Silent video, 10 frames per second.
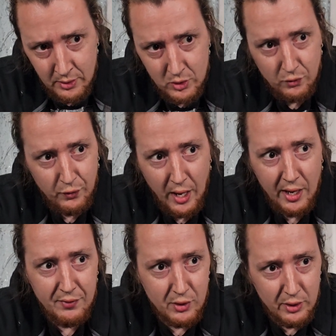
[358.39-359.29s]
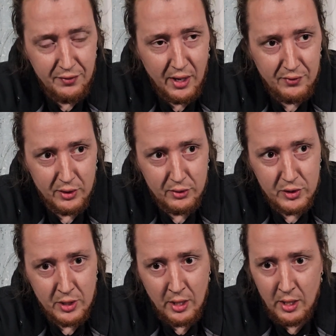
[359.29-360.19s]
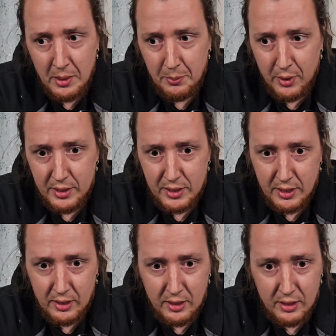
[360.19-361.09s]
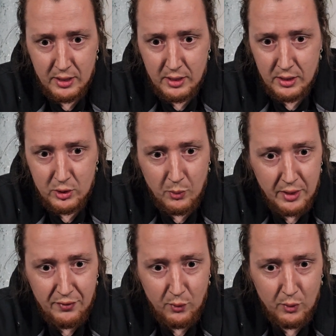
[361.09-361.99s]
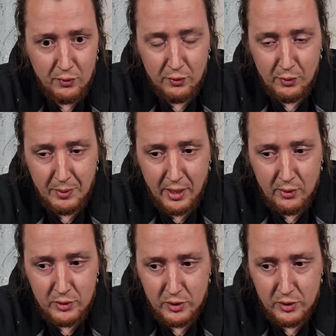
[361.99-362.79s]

So 35 years plus the 24 from now.